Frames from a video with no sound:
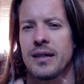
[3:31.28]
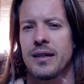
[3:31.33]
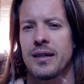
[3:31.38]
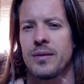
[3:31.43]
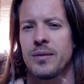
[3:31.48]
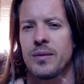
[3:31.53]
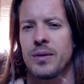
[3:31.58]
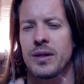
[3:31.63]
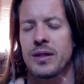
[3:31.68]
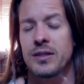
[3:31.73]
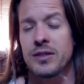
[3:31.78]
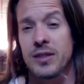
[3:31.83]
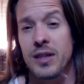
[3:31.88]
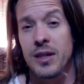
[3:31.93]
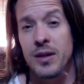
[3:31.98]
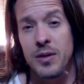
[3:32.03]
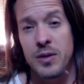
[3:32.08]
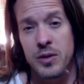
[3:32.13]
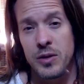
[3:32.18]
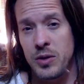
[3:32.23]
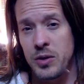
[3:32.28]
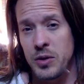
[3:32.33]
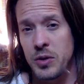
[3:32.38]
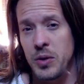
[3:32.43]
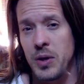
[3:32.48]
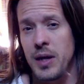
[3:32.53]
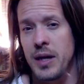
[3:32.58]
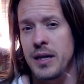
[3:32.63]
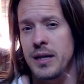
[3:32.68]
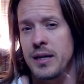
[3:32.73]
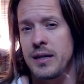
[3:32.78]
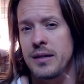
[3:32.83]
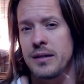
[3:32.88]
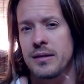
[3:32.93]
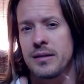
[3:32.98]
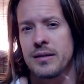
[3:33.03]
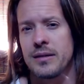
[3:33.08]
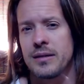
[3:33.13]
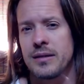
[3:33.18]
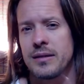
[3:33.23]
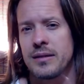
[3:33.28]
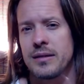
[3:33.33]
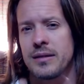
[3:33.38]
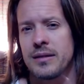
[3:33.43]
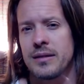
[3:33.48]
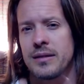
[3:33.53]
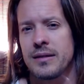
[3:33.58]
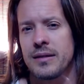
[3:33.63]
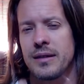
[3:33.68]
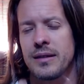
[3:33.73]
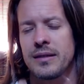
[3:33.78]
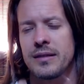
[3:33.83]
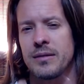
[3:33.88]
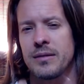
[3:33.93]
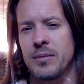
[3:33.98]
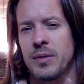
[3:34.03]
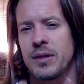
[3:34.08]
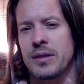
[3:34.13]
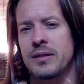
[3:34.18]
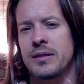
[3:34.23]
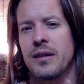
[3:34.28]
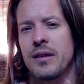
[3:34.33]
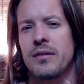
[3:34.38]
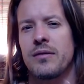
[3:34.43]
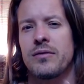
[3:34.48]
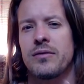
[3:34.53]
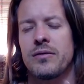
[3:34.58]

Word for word: When I stare into your eyes, I see myself.